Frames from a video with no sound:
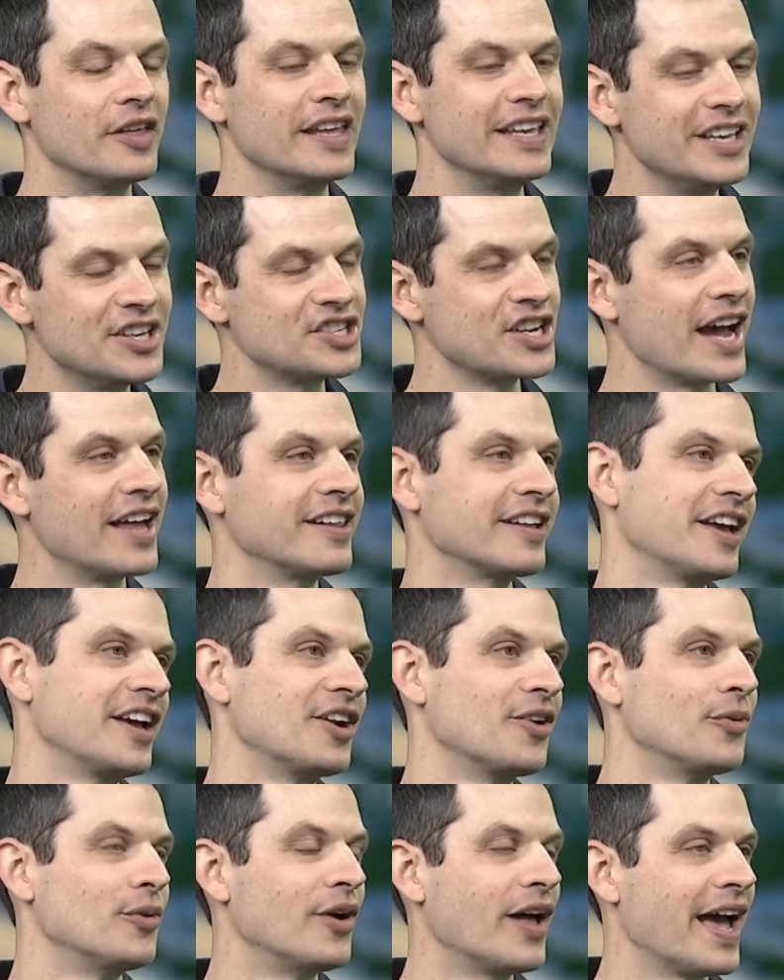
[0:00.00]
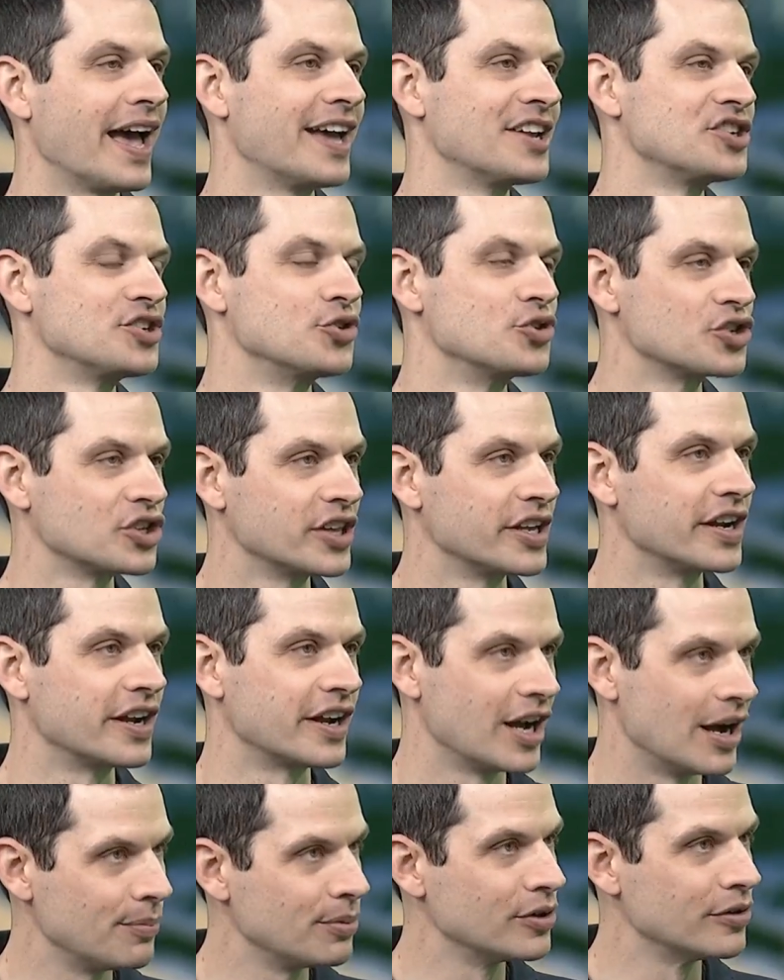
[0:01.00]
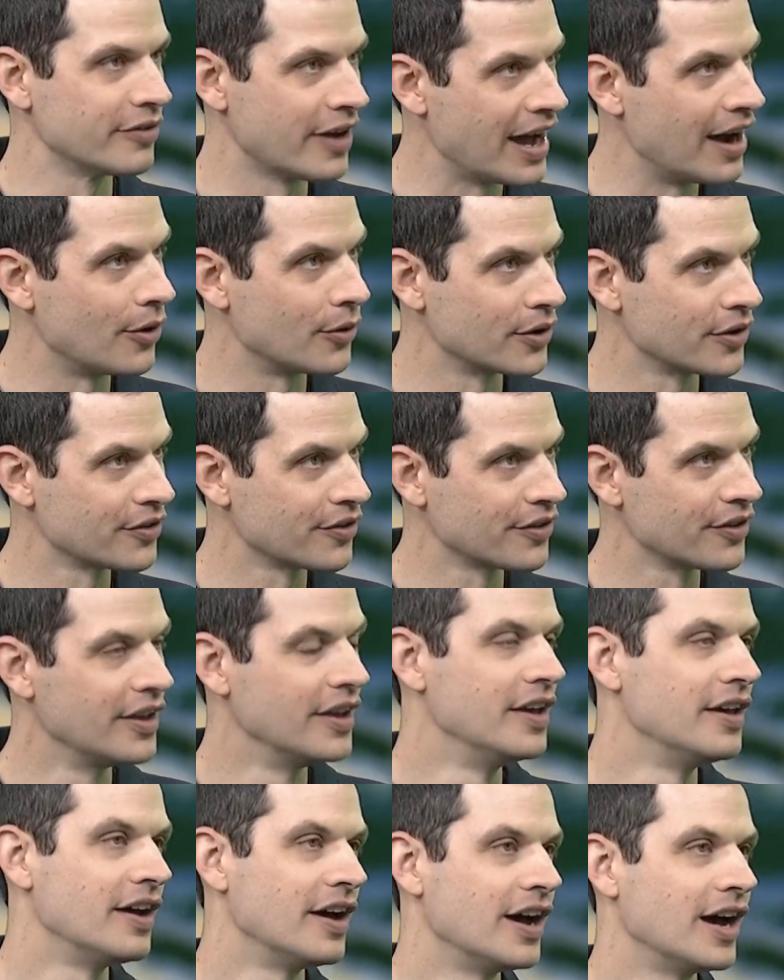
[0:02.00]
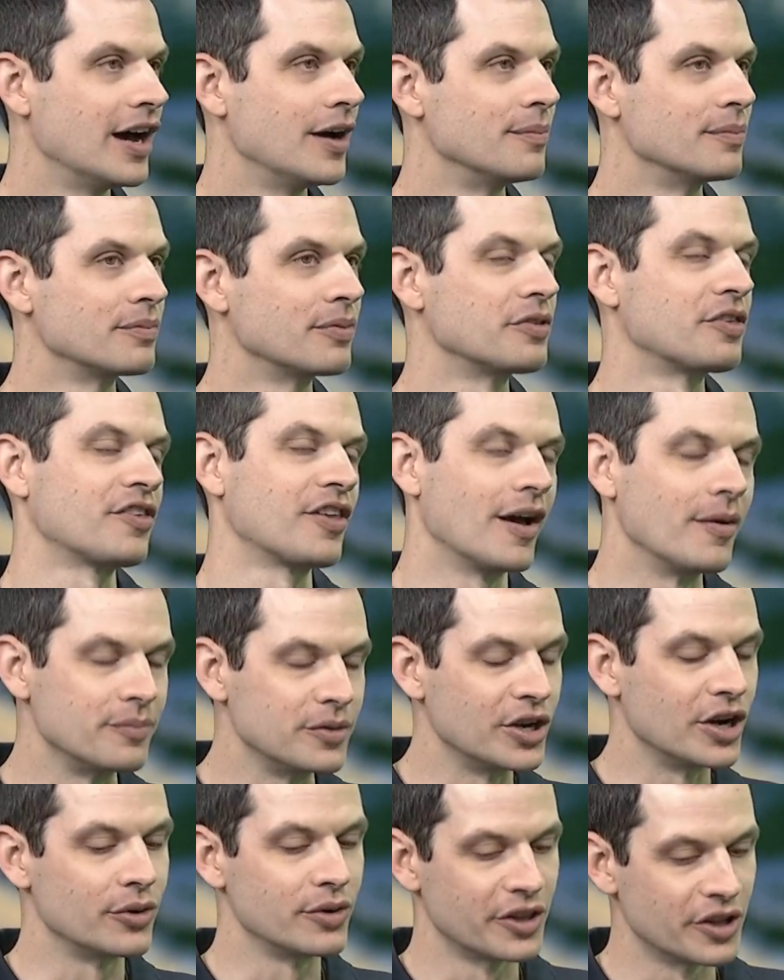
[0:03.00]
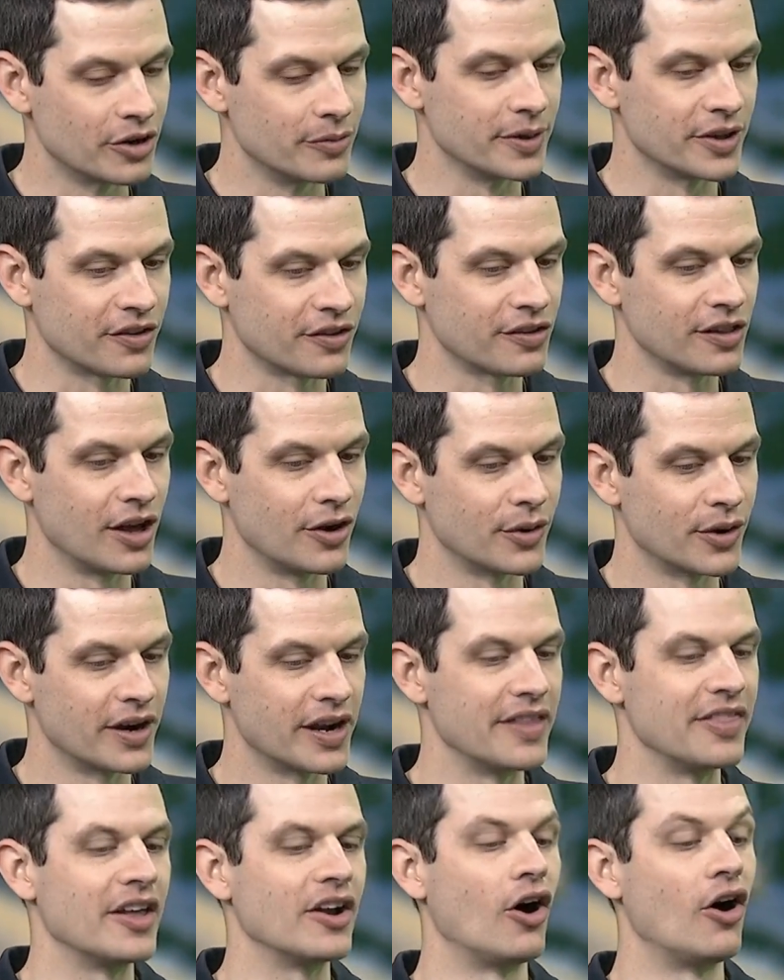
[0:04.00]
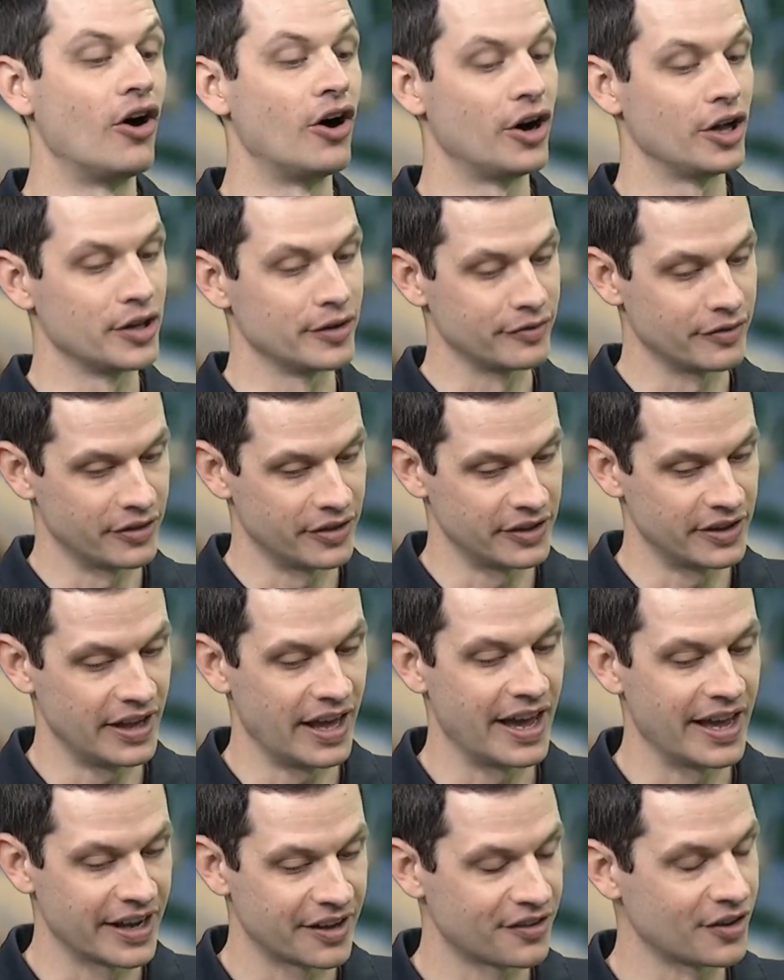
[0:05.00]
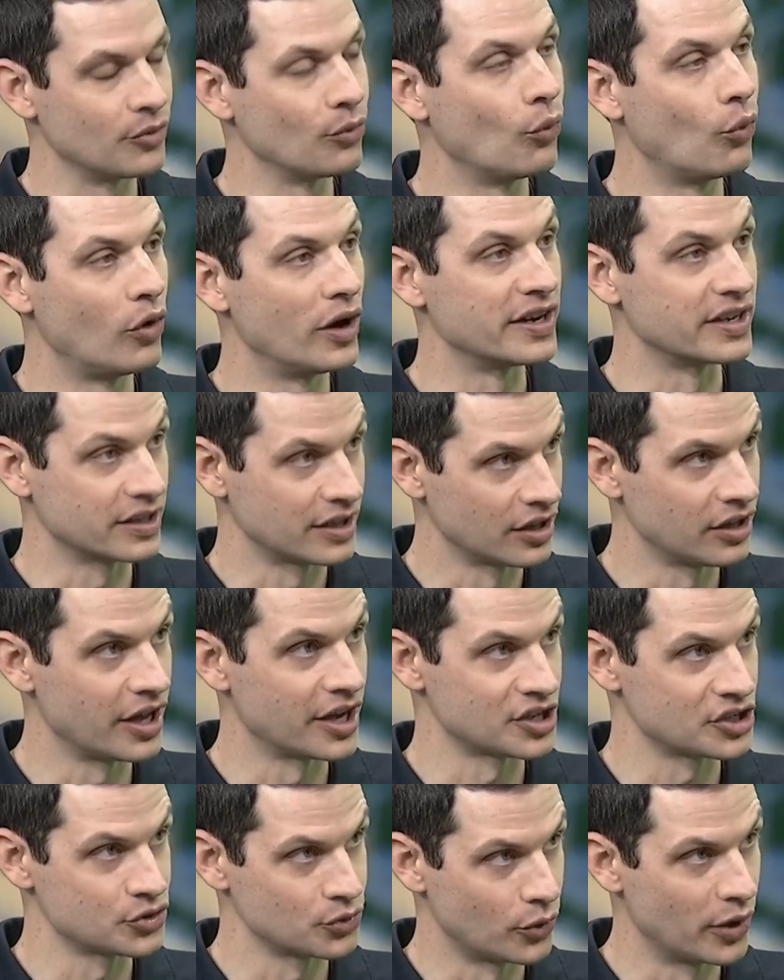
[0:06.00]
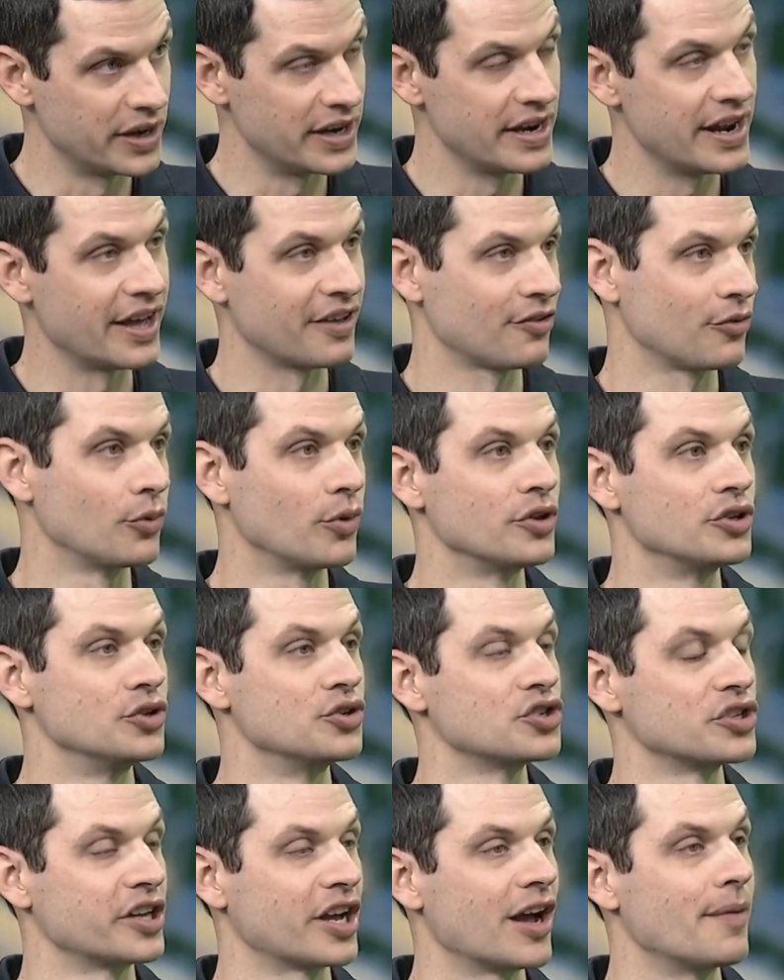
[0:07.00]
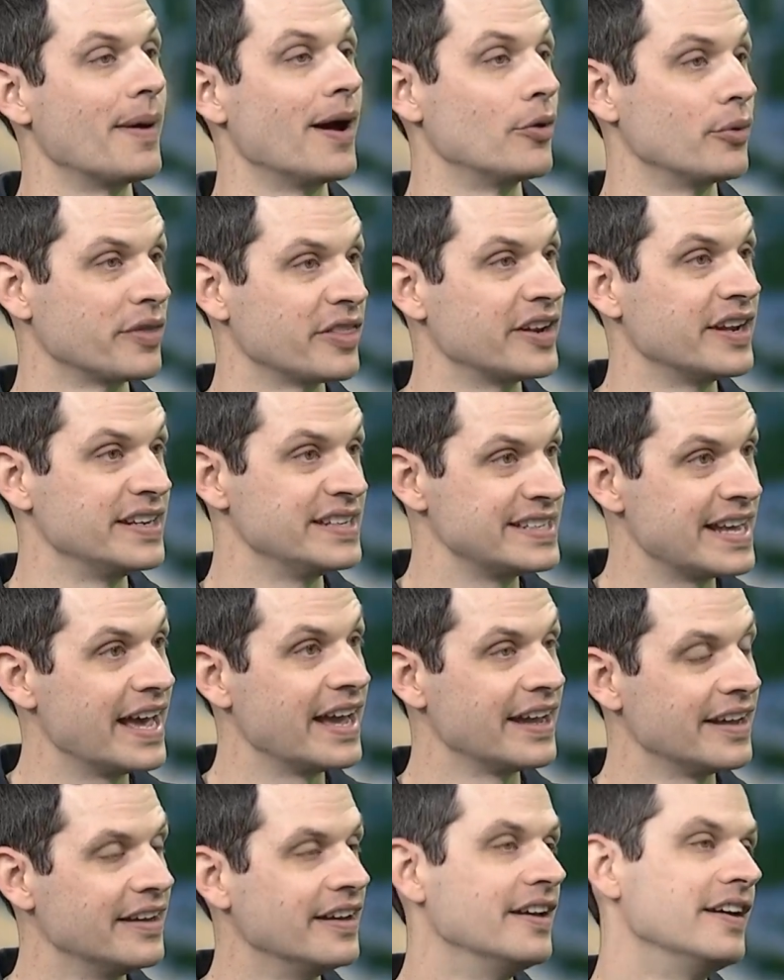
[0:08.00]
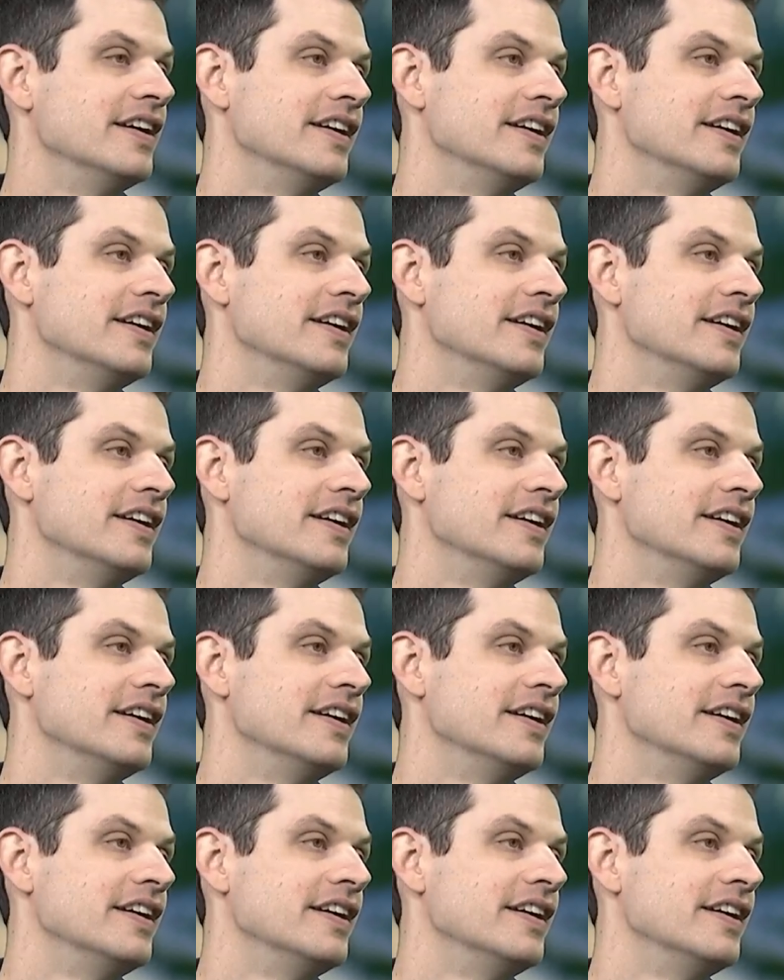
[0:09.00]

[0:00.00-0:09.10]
each alligator will hatch usually in a couple of hours um, some you know a little bit slower, and then all of the eggs in one clutch, one nest, will usually come out within a day.